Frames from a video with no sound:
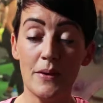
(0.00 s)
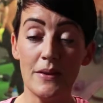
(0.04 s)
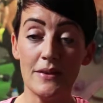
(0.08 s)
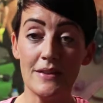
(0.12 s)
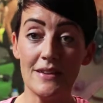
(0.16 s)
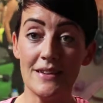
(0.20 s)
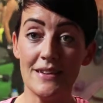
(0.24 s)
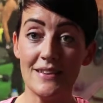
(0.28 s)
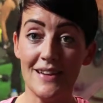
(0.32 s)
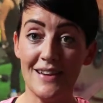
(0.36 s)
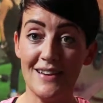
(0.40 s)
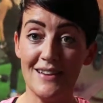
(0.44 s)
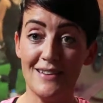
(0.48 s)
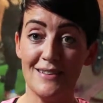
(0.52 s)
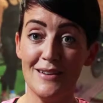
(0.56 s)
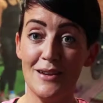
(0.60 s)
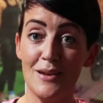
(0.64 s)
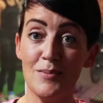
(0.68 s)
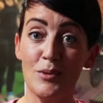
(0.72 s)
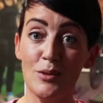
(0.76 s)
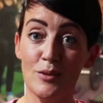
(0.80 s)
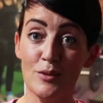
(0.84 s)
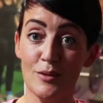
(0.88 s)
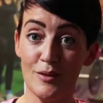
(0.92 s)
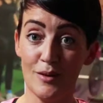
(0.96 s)
a business
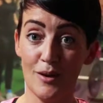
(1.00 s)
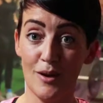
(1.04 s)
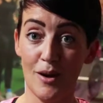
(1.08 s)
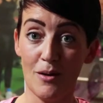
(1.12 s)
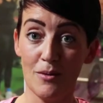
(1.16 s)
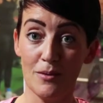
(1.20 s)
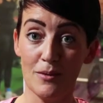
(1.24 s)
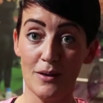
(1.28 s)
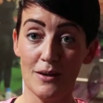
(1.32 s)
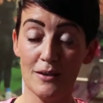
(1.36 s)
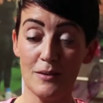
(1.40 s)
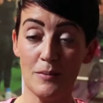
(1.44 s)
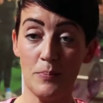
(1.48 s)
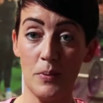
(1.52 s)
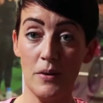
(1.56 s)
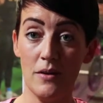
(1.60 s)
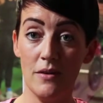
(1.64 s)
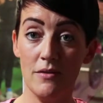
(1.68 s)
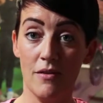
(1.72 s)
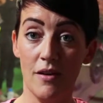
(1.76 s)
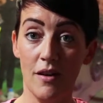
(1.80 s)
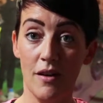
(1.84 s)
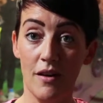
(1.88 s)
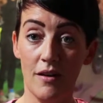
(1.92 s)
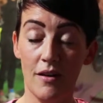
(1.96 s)
18 months ago and that's
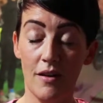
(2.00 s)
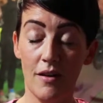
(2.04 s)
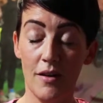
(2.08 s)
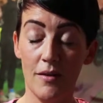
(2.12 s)
been